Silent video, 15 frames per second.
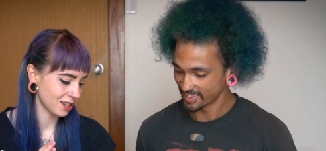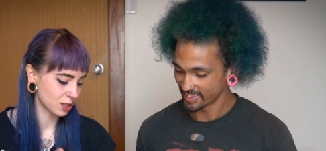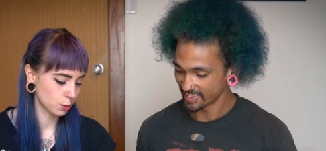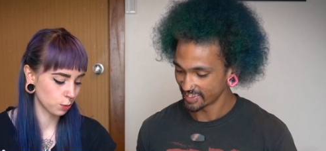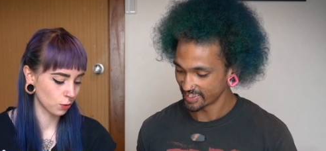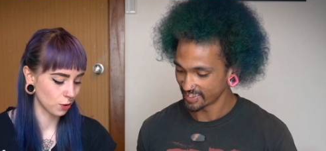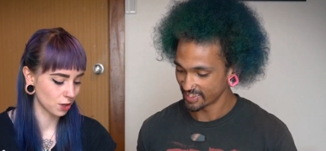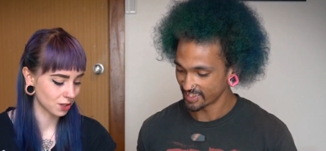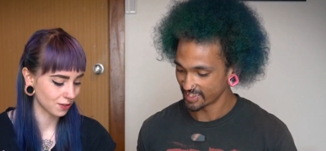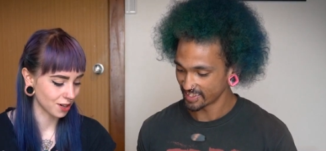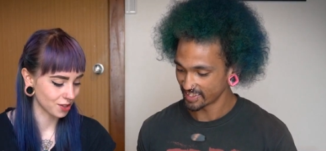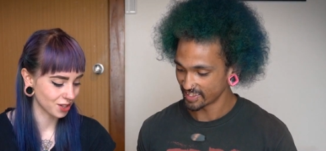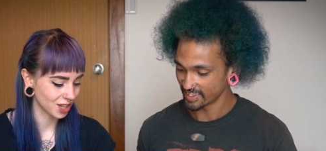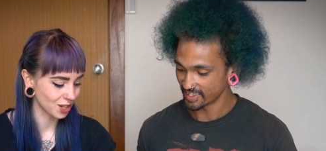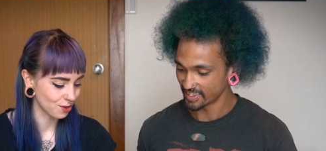Speaker 1: gets points
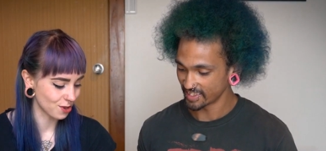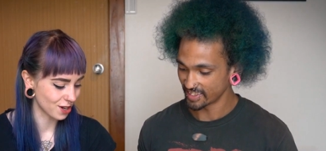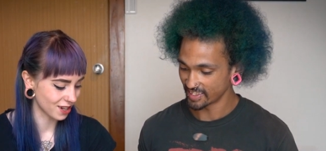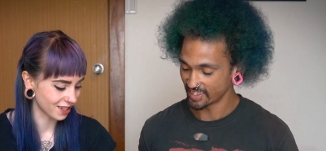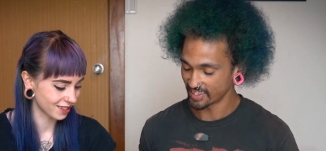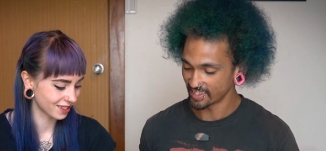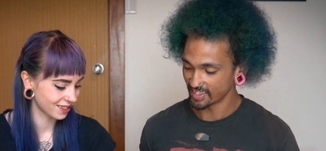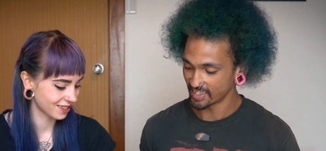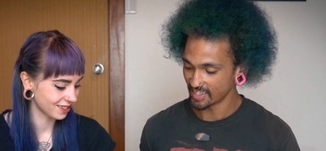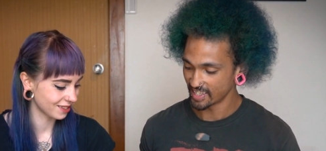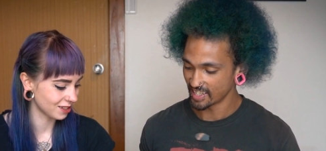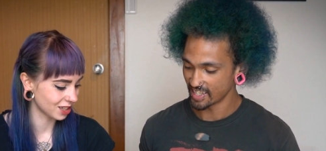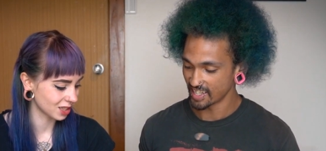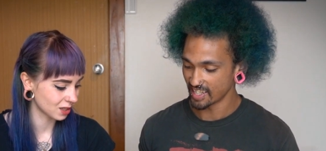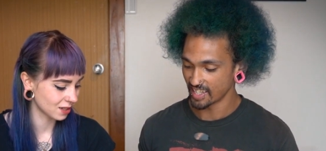for how cute it is.
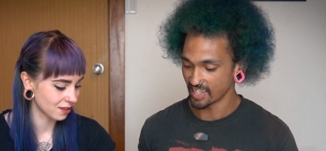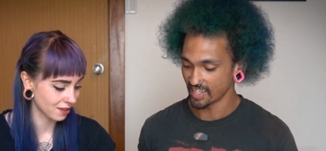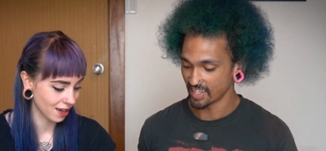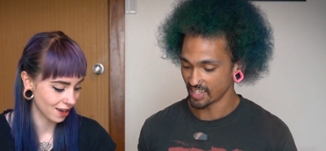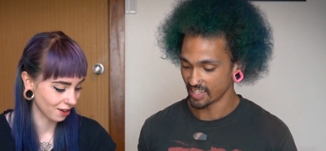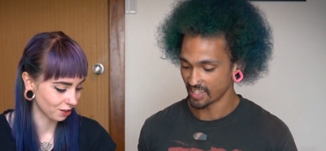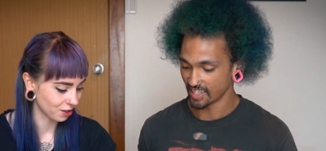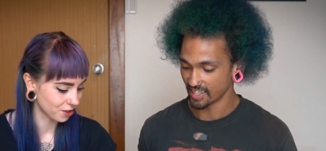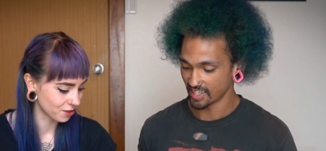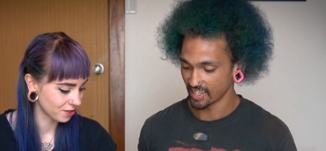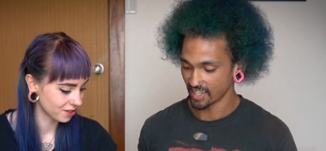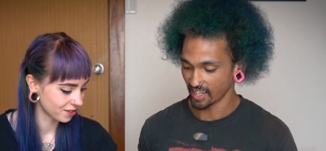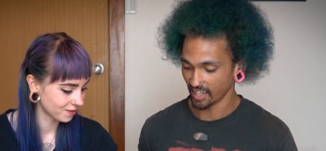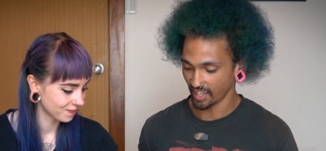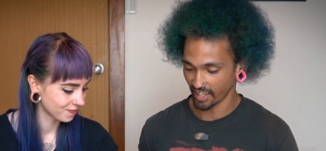Just that
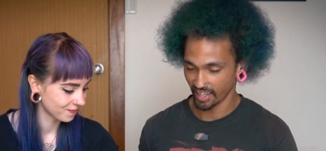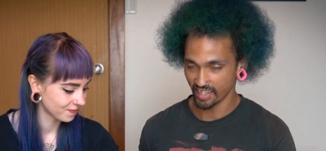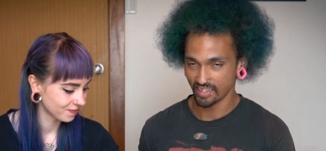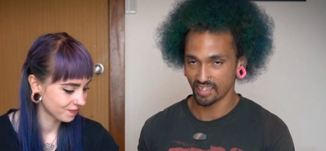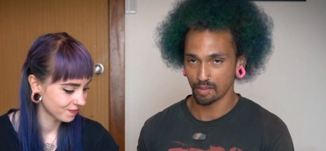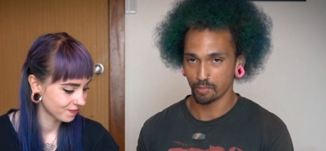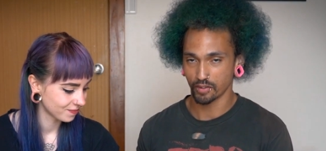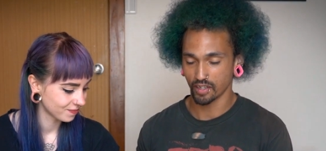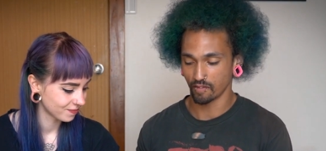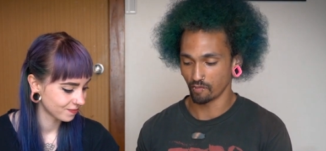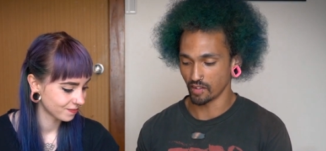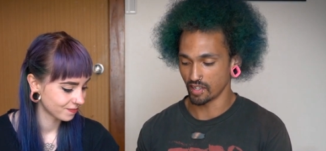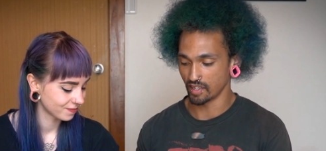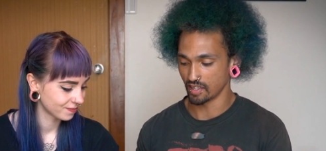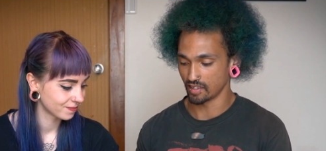alone.
Speaker 2: And super
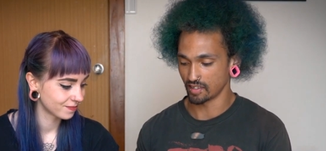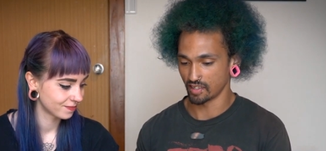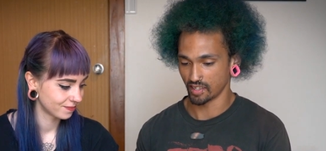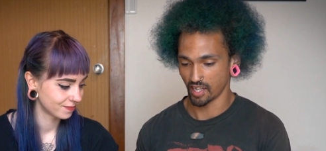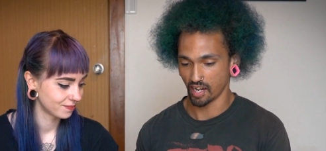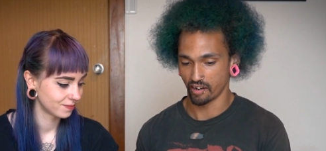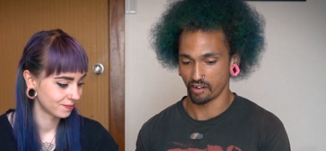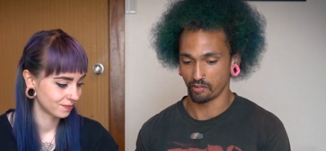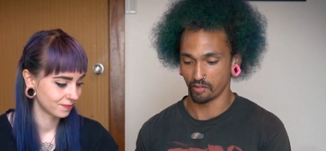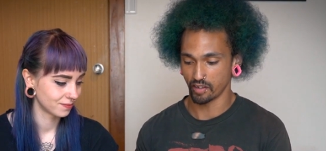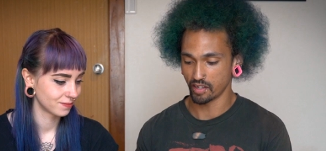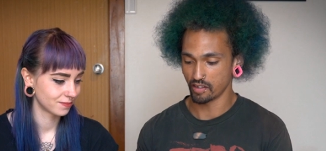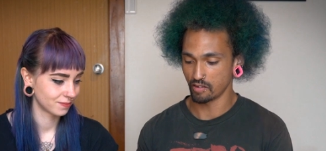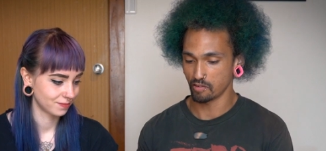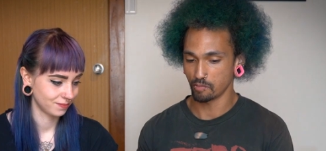convenient to carry
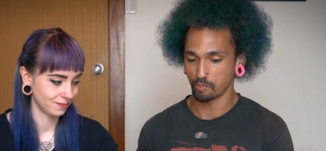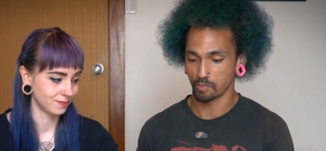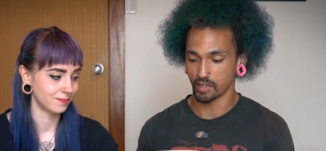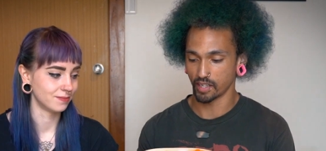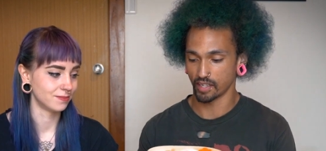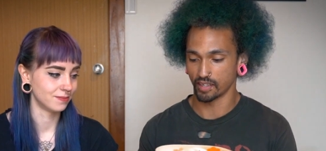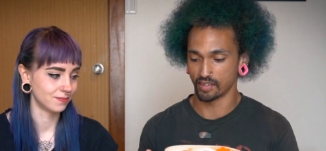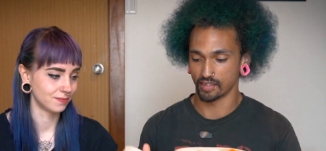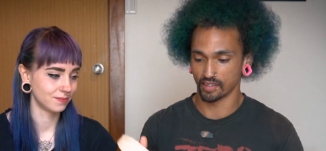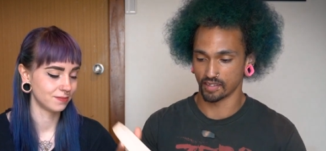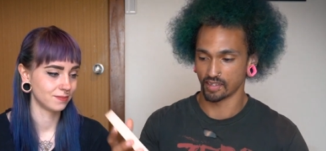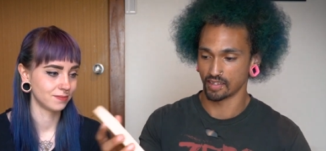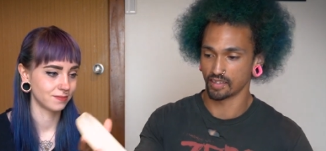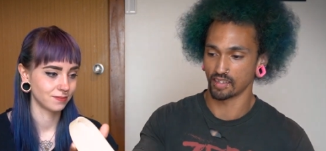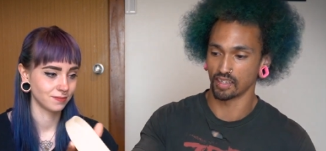with you mm-hmm. because
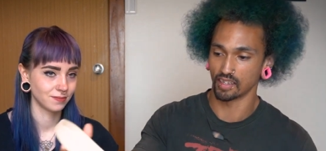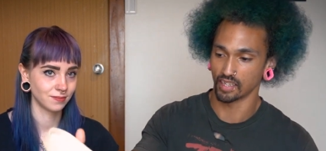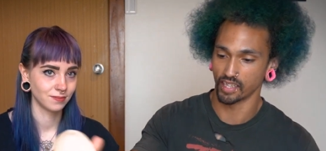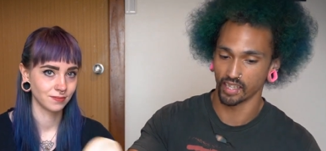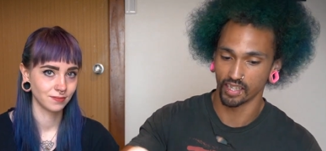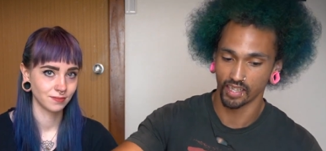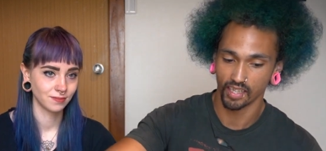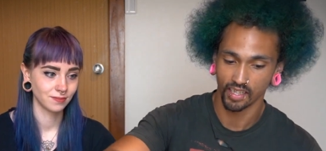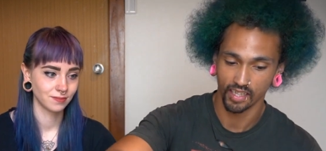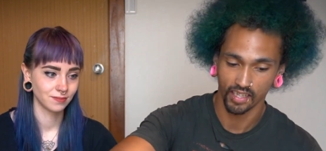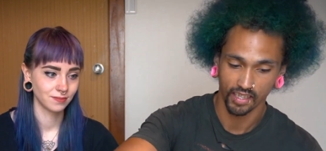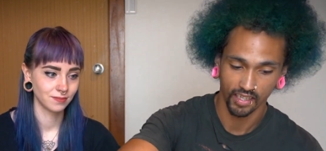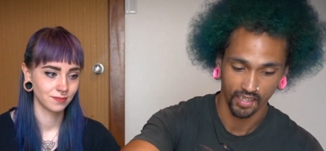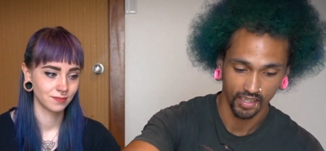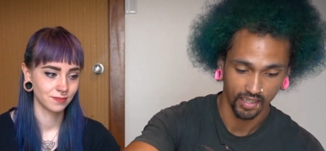mm -hmm. the lid,
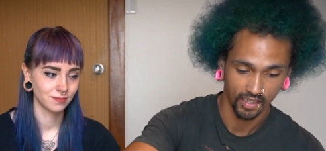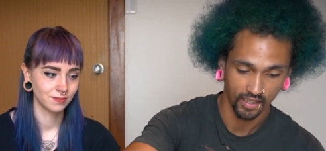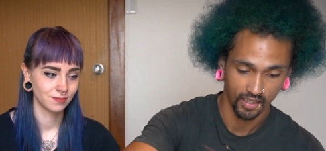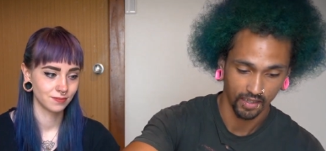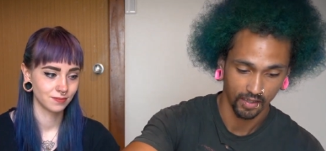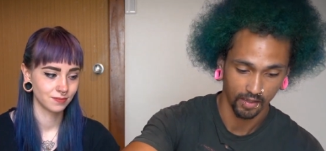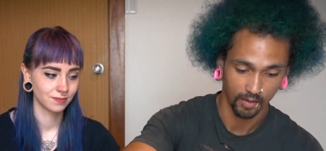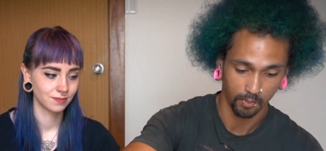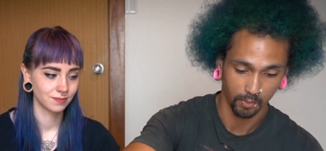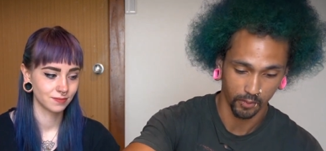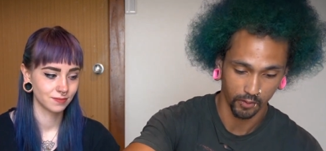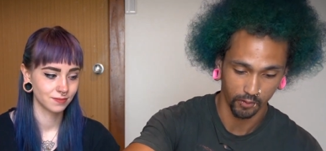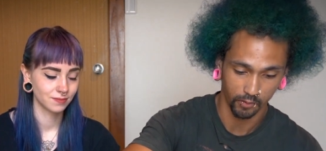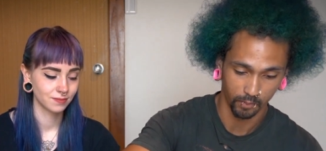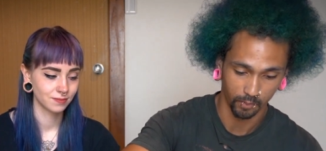
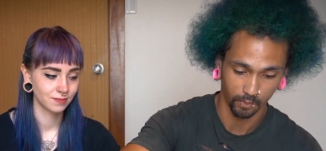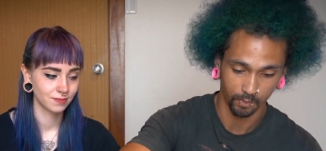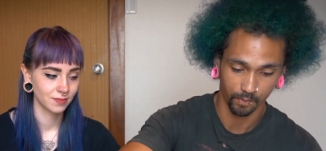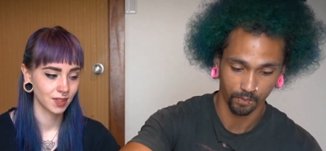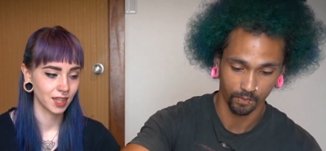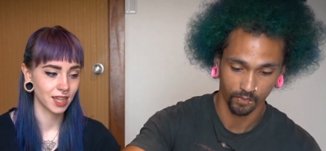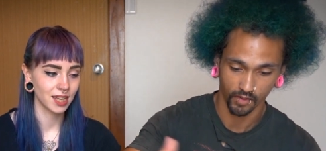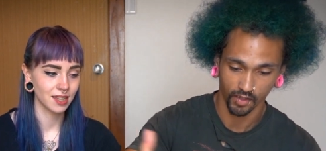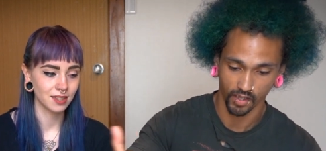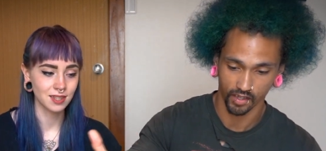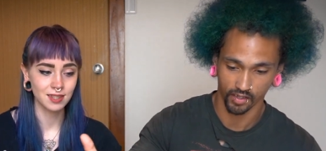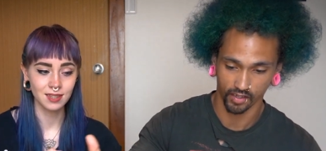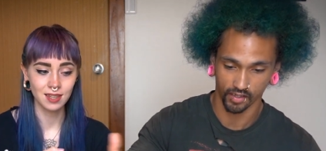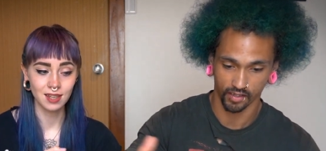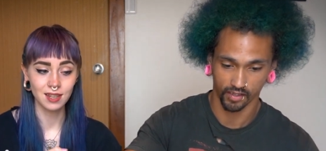boom. Yeah, this is Just